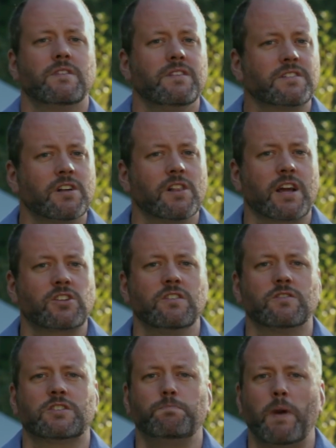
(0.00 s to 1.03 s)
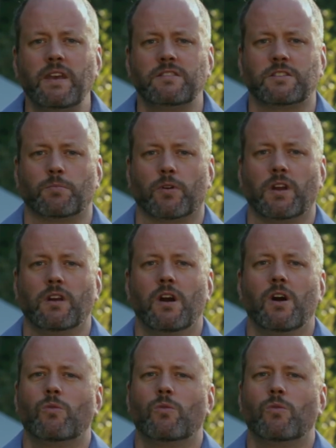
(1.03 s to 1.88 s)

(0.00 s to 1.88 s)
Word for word: In this collection of space debris,